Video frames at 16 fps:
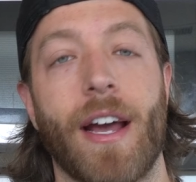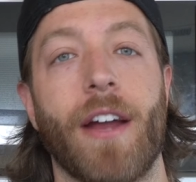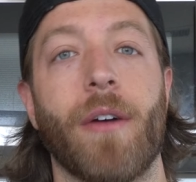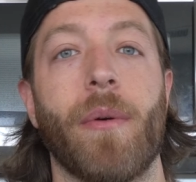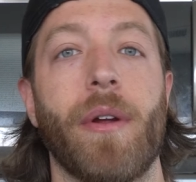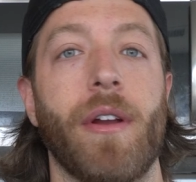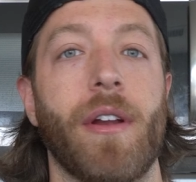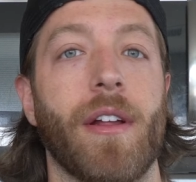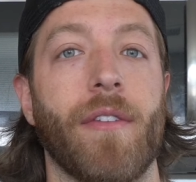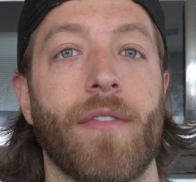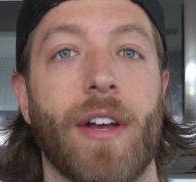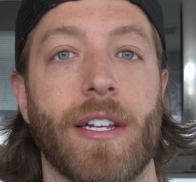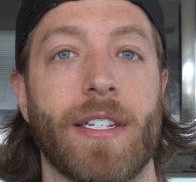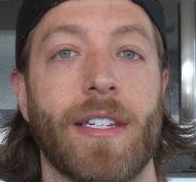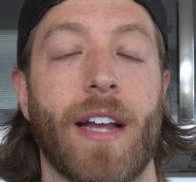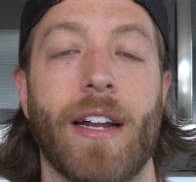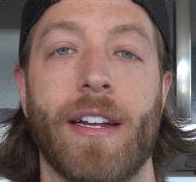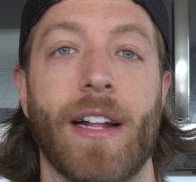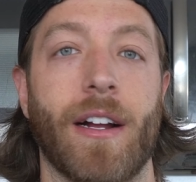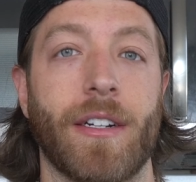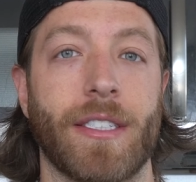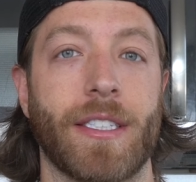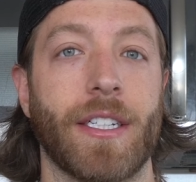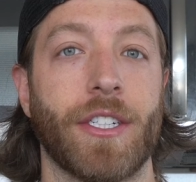I don't want you to invest
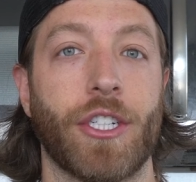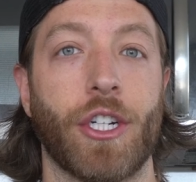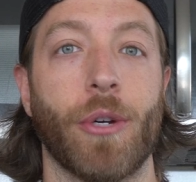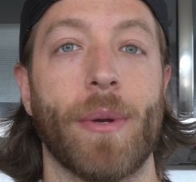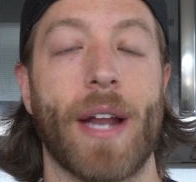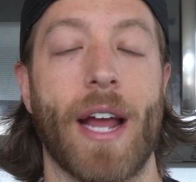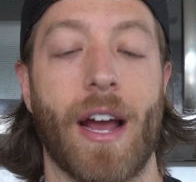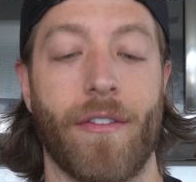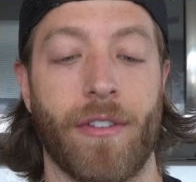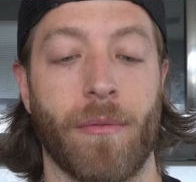$90 in this shoe and have